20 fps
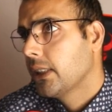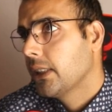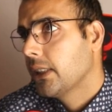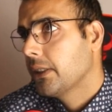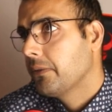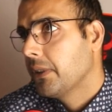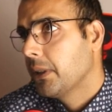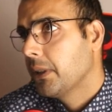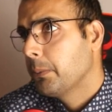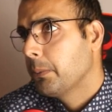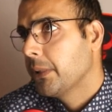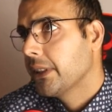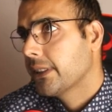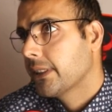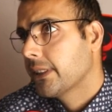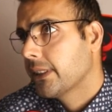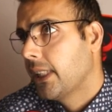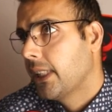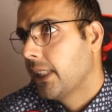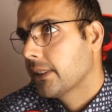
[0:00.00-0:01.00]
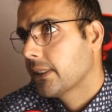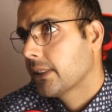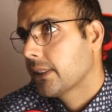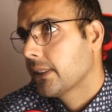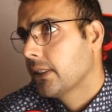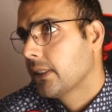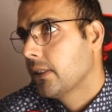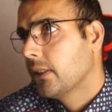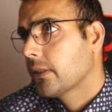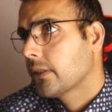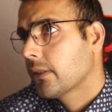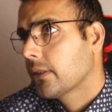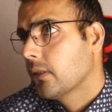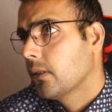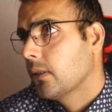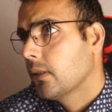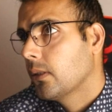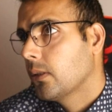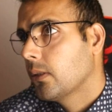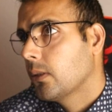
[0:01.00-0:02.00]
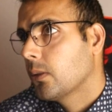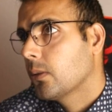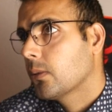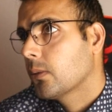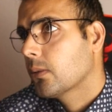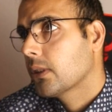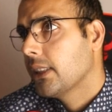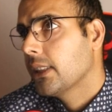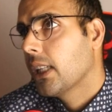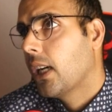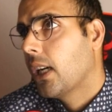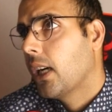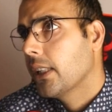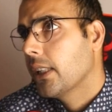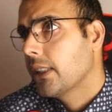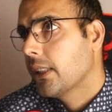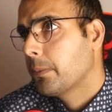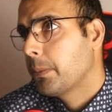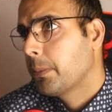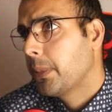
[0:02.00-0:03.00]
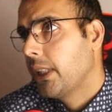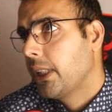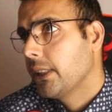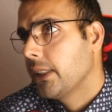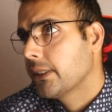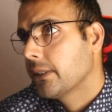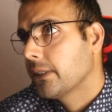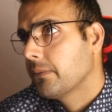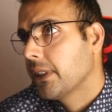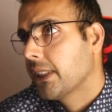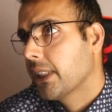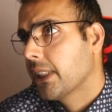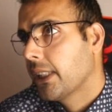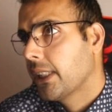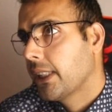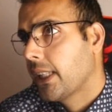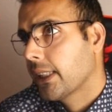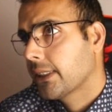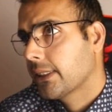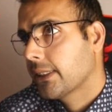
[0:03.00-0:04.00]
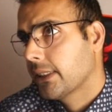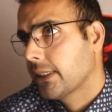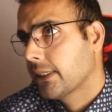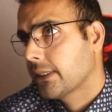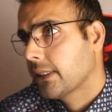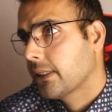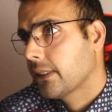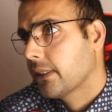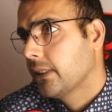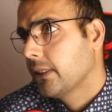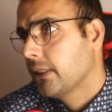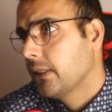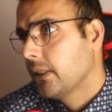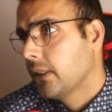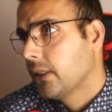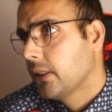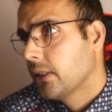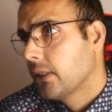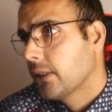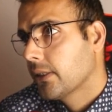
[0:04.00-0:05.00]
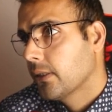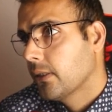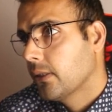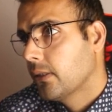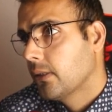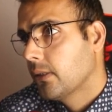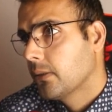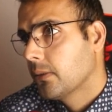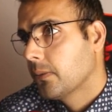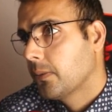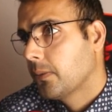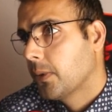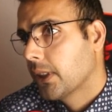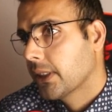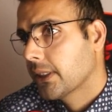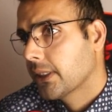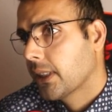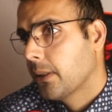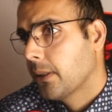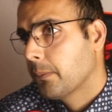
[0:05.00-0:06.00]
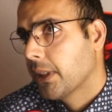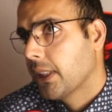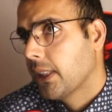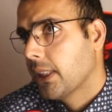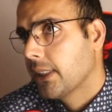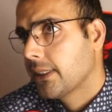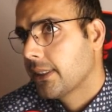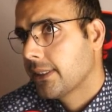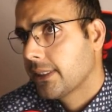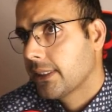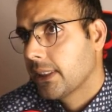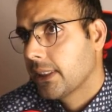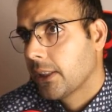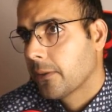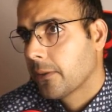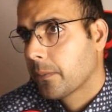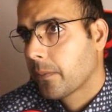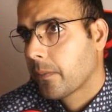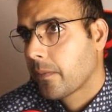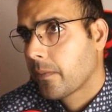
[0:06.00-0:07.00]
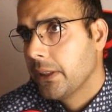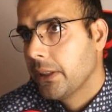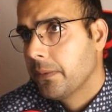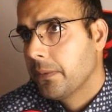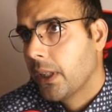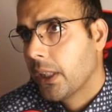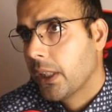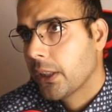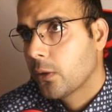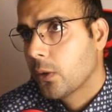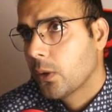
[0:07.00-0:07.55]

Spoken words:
it will be set. So in the other page we can access it. So for example, let's see. If I